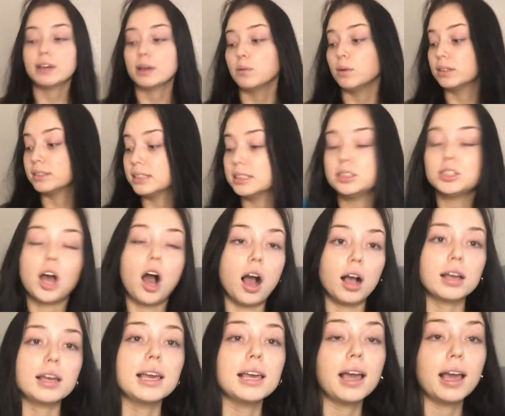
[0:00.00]
I wasn't
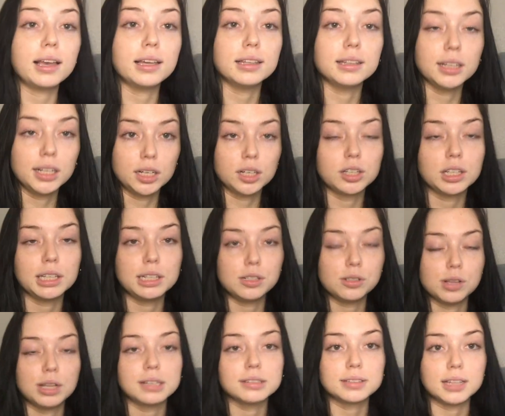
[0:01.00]
talking, I could literally
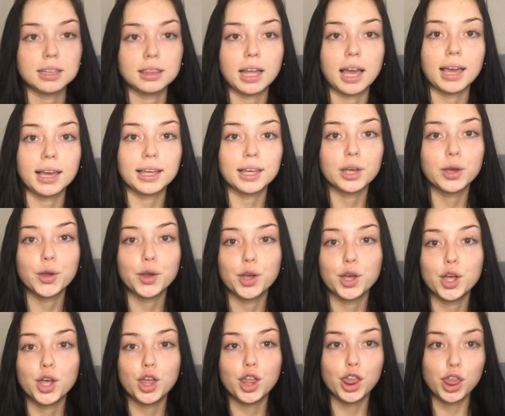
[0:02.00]
do this in like
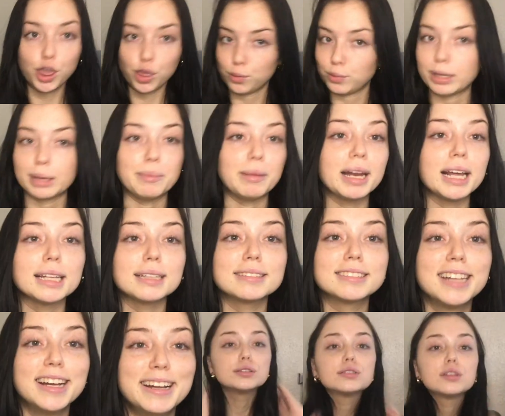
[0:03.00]
3 minutes.